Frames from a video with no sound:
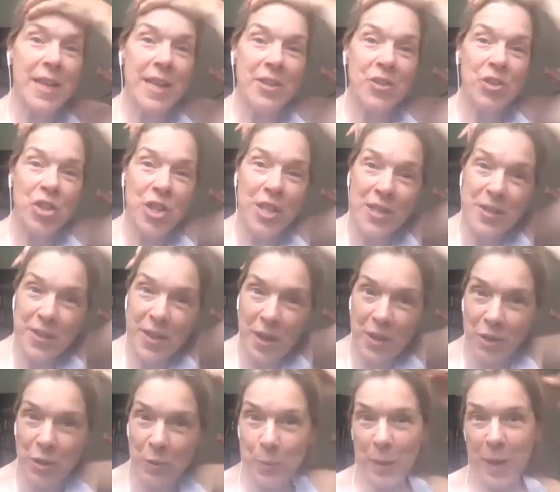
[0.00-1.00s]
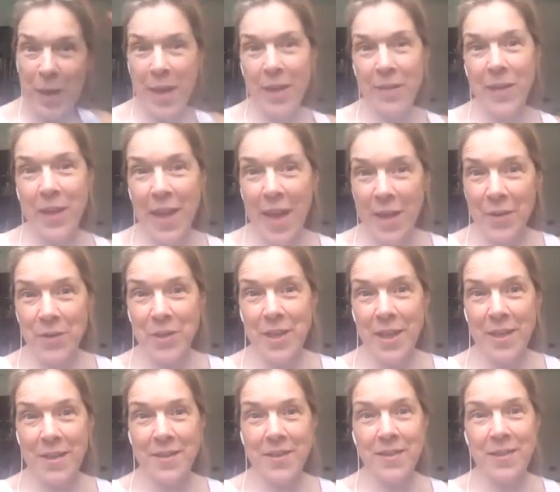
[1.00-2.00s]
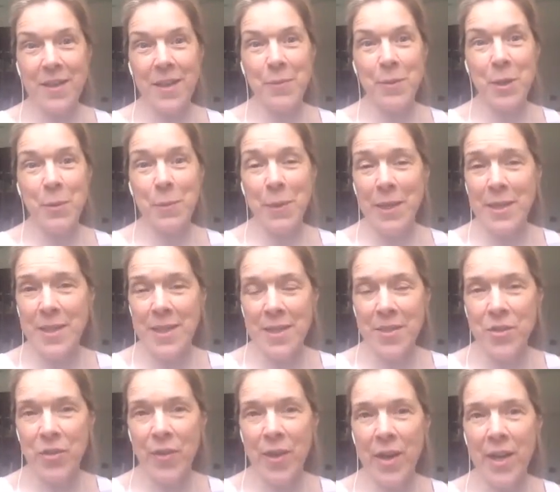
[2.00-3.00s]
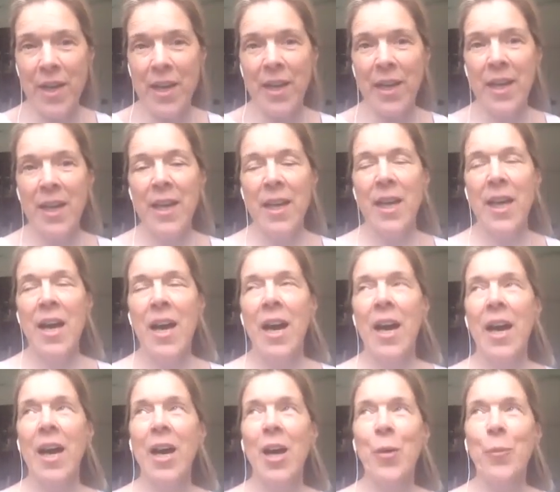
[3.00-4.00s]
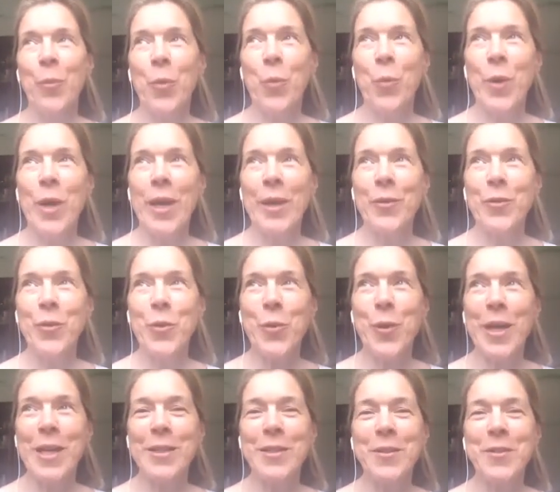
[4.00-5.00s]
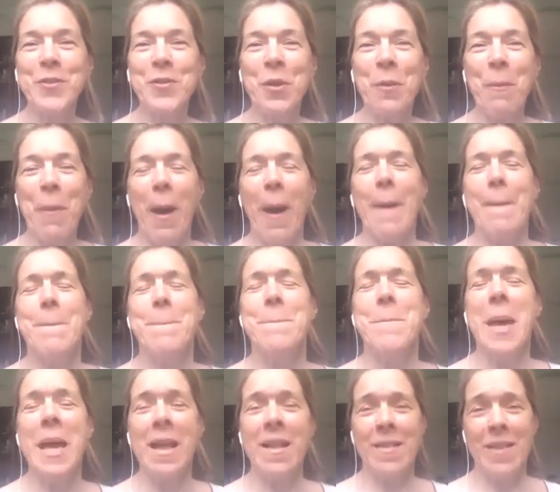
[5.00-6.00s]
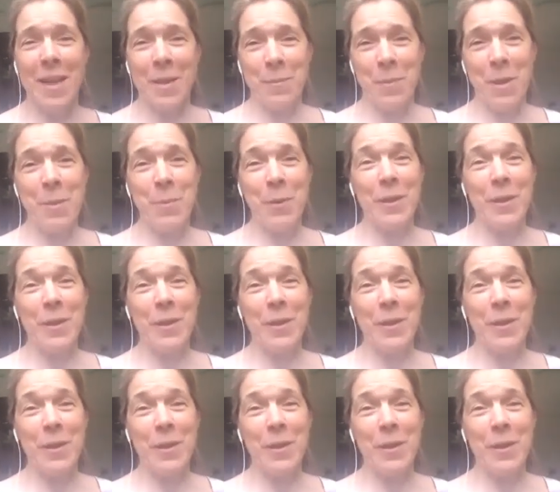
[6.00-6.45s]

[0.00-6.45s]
and she is going to play the Countess. I'm going to play Desiree. We are talking to some amazing people,